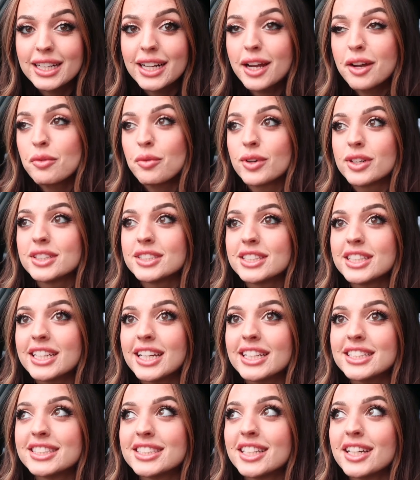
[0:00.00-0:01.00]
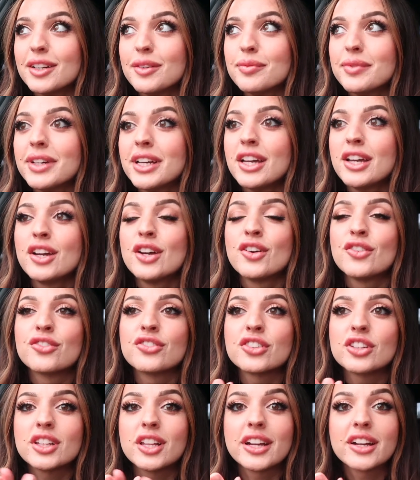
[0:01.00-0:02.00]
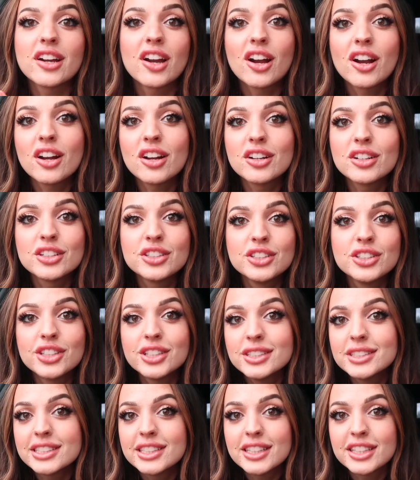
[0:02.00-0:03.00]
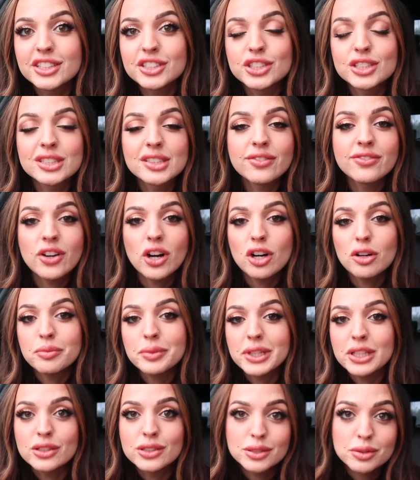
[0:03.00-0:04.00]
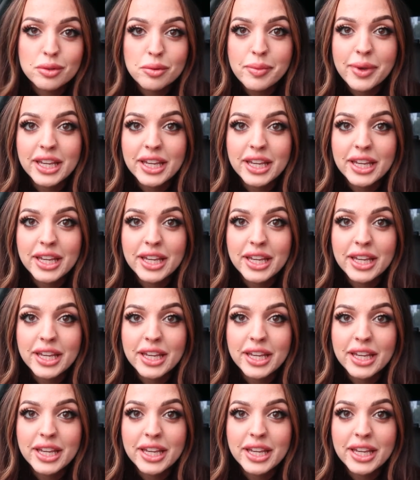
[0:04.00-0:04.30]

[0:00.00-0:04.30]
I wanted to get some for like our good, delicious fall meals we're